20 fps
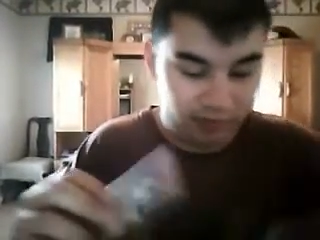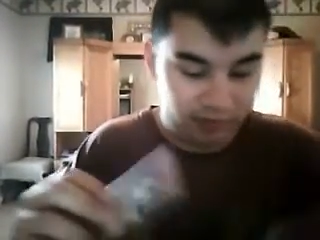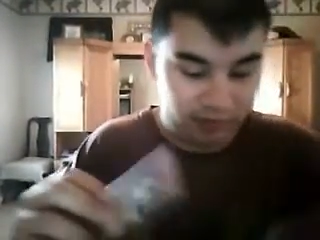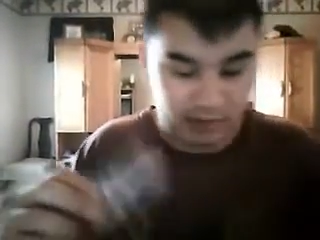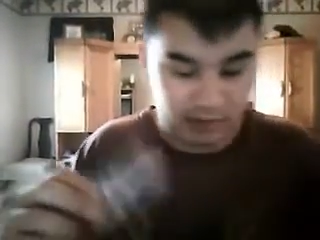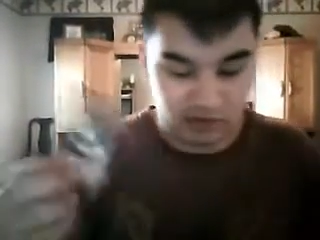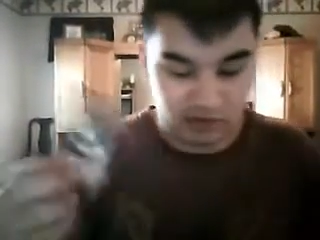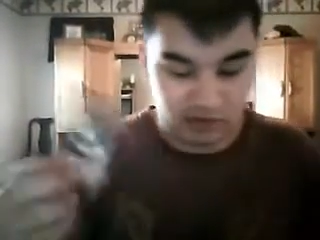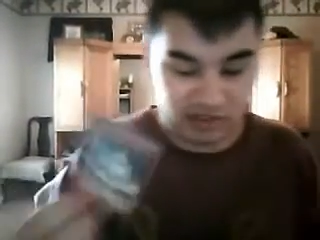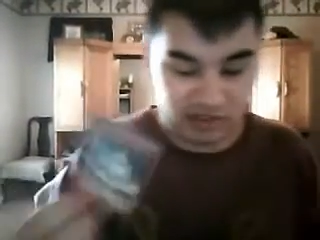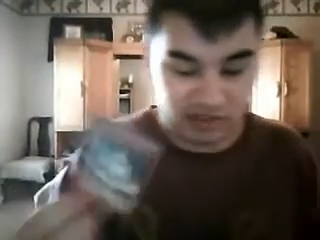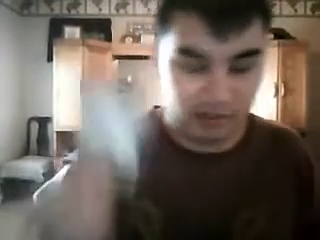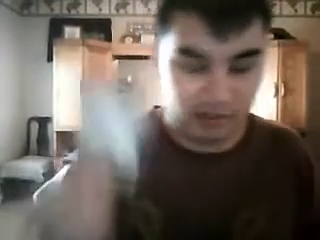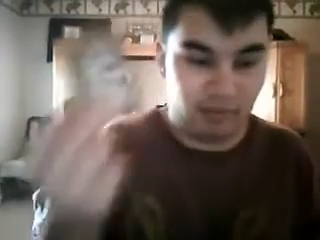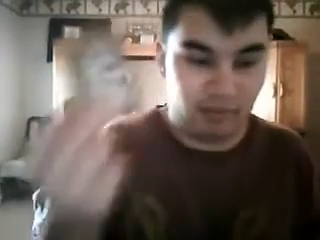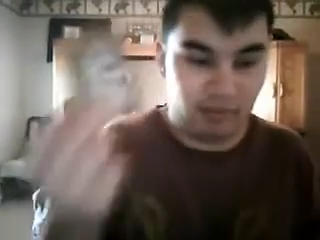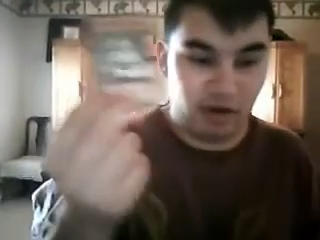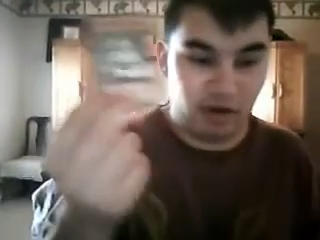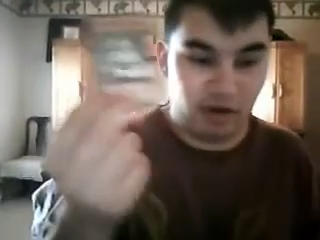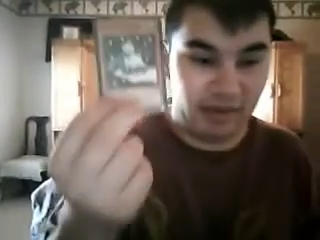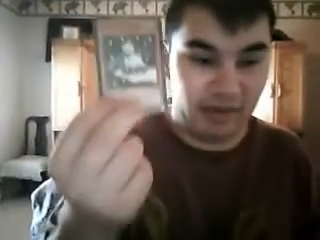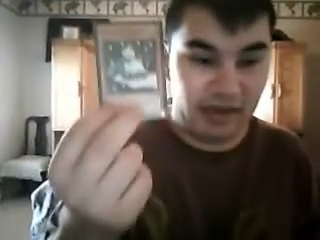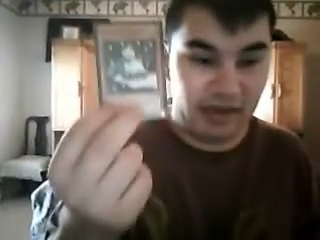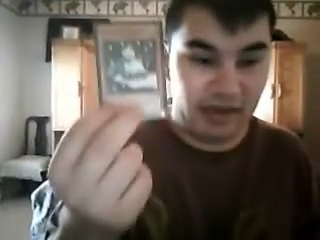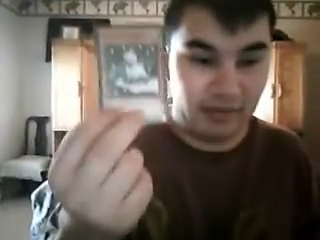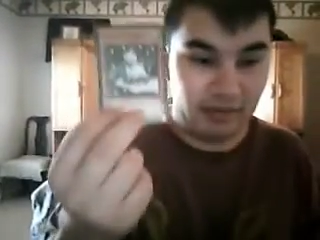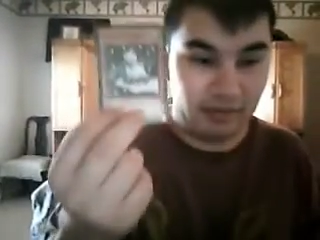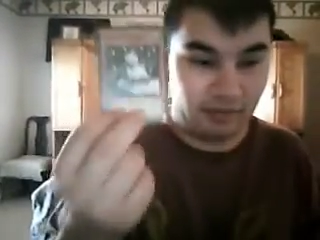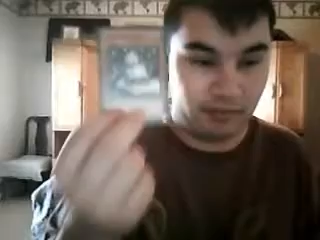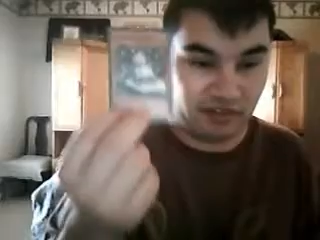Special summon
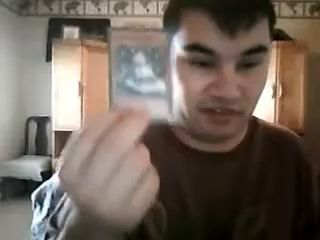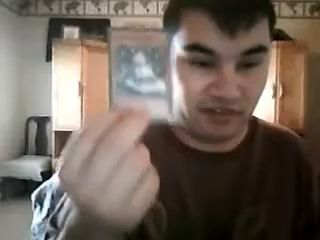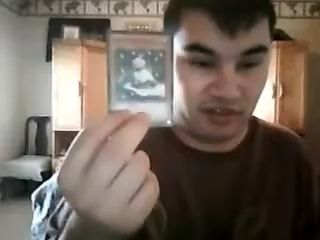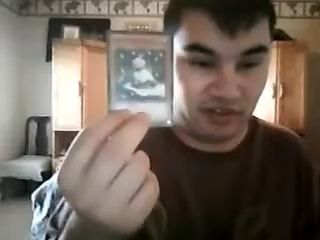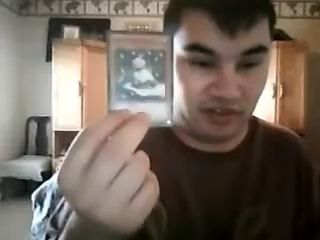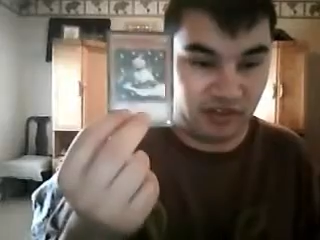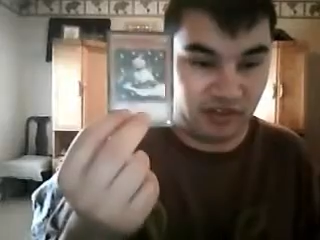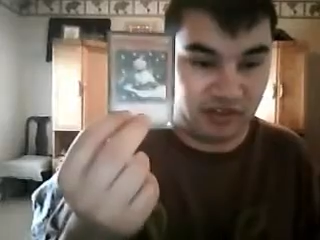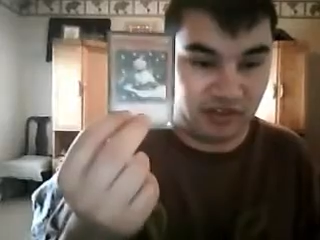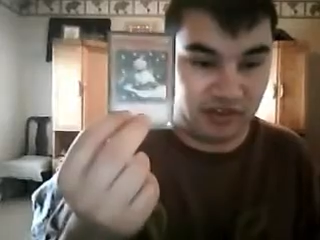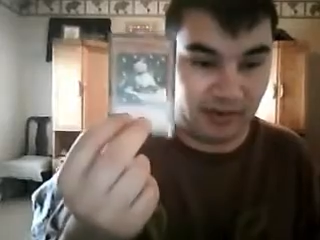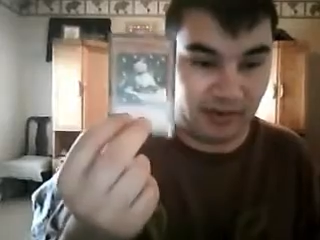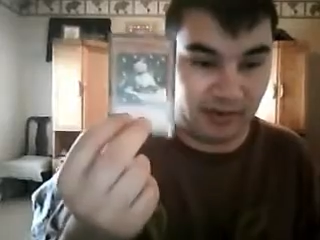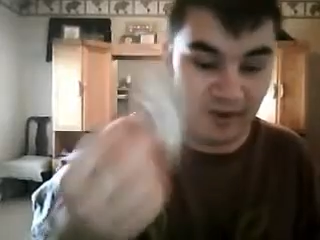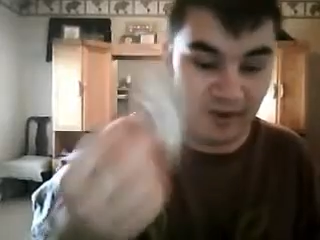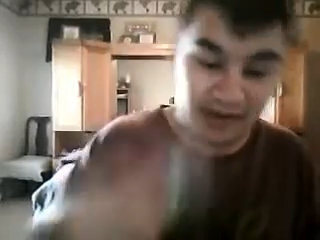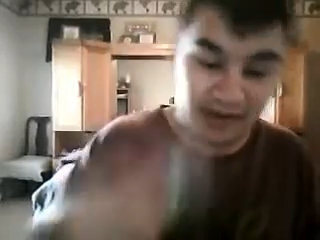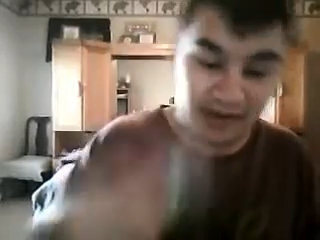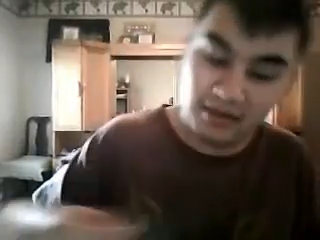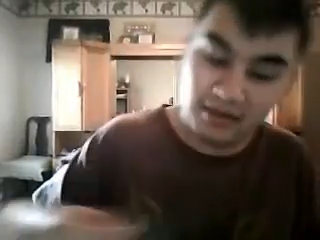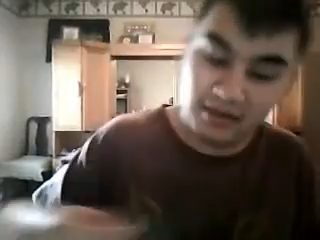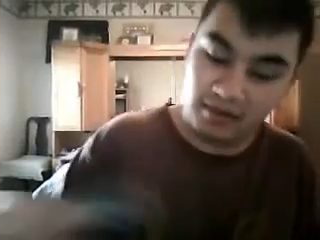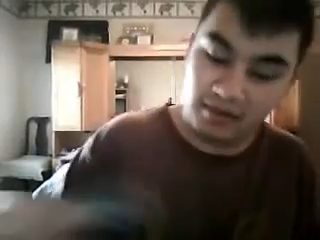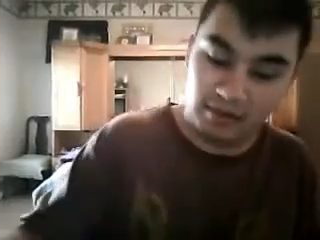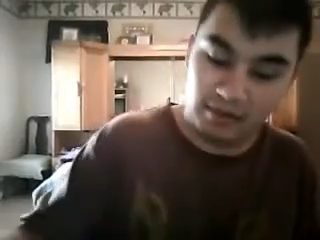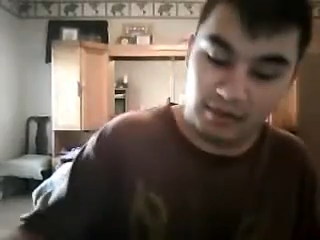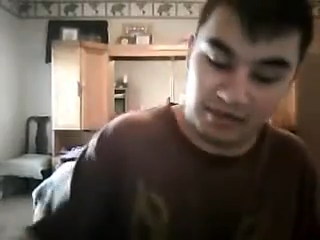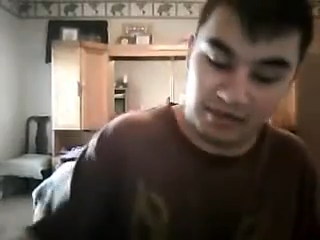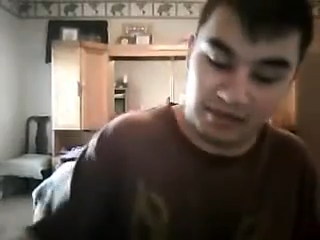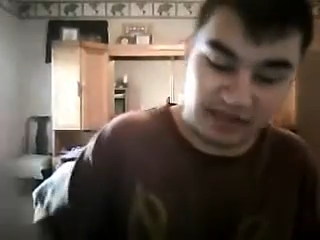Birdman. Return this to your hand. Then
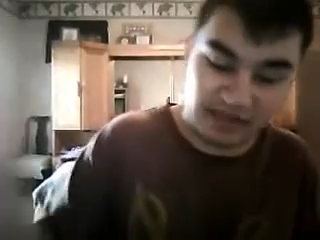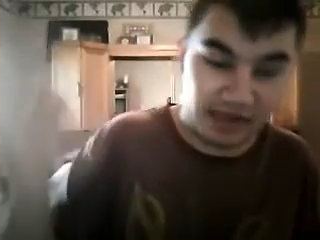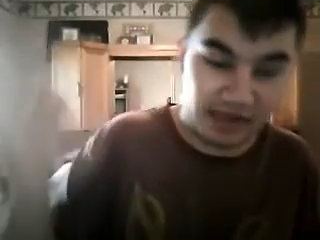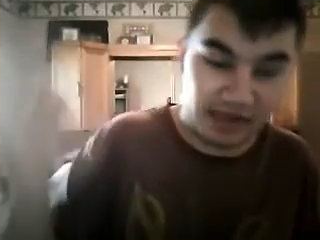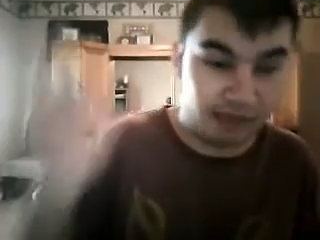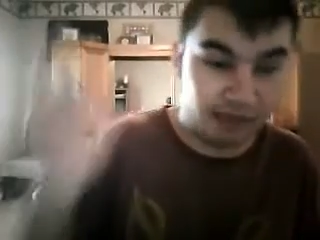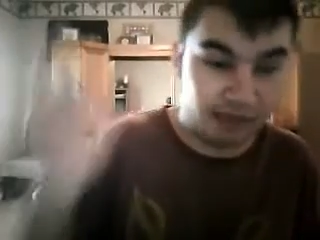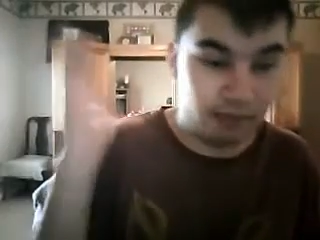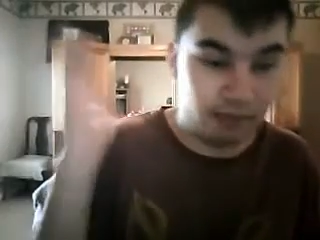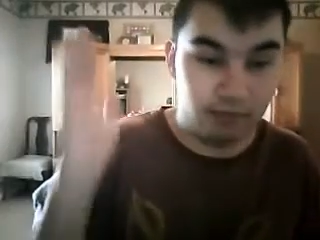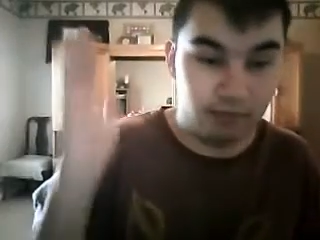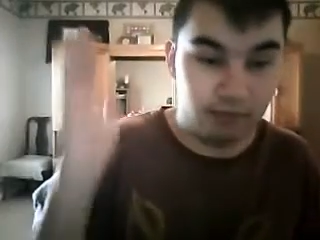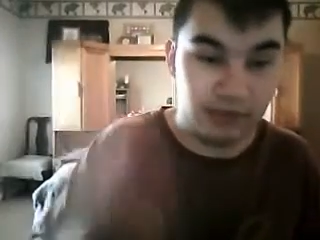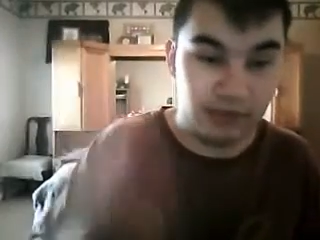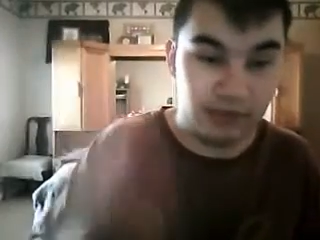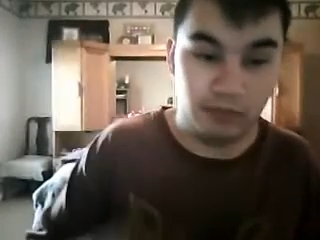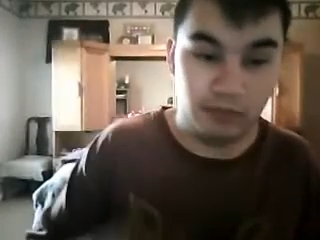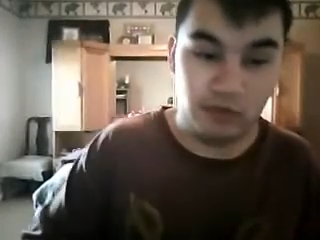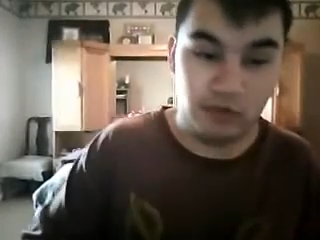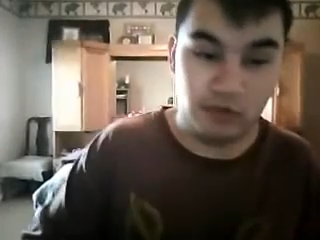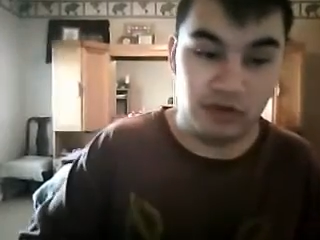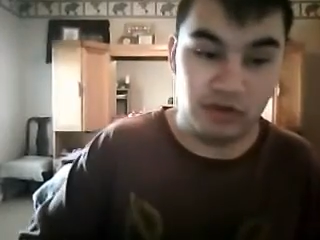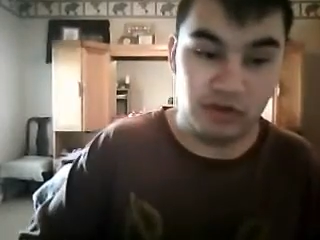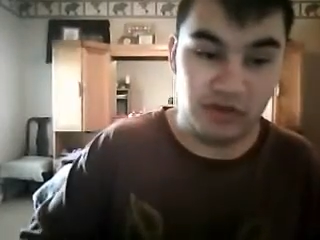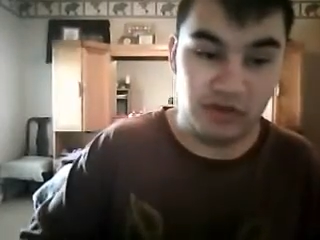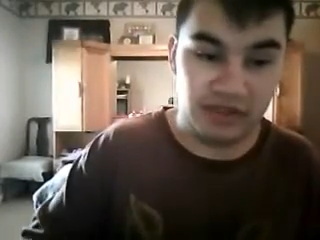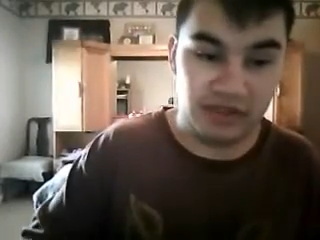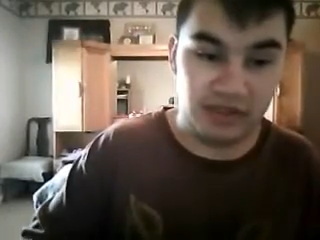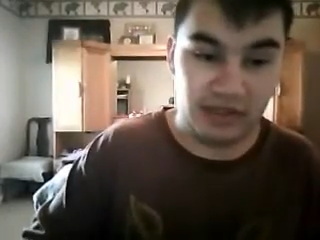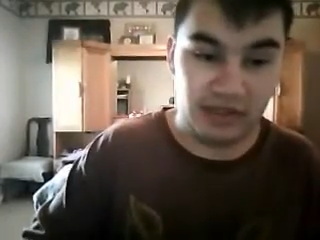maybe set it. Boom, you can
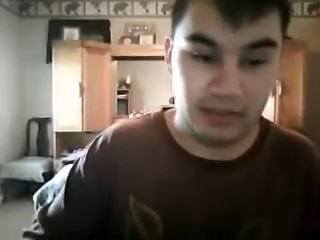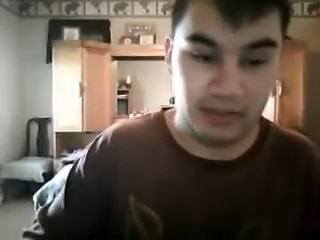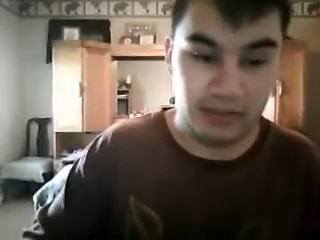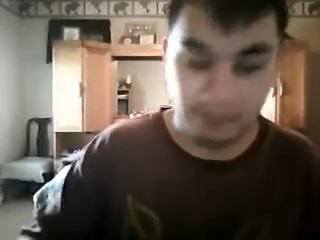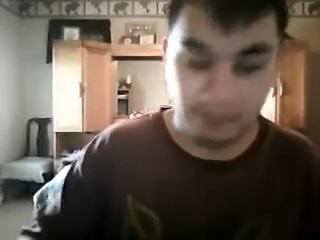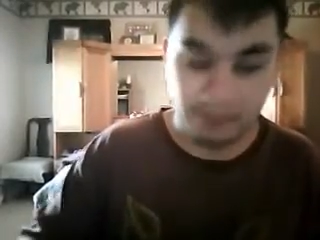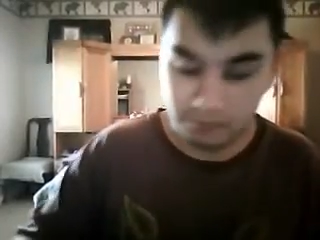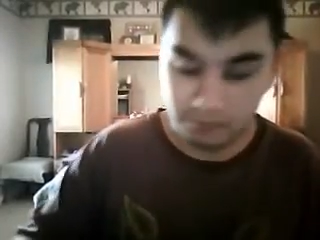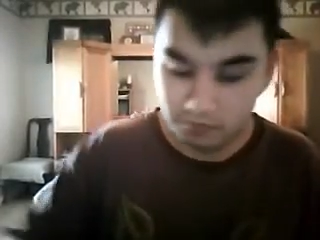use it again.